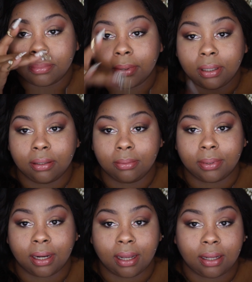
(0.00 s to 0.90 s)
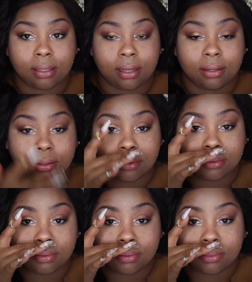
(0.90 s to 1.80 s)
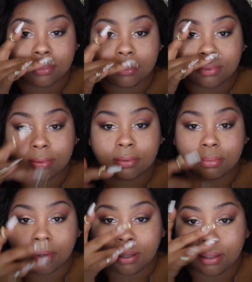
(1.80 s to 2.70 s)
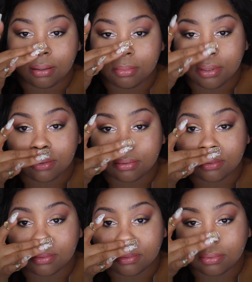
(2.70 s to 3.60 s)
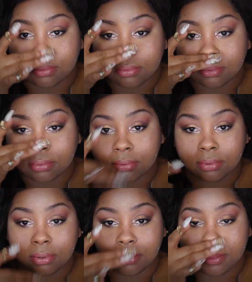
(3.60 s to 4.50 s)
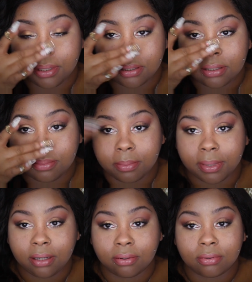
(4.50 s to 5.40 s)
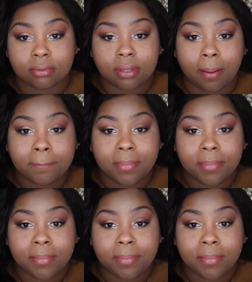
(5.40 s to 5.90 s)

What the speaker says: put a little bit of highlighter right in the middle. A little bit on top of my nose.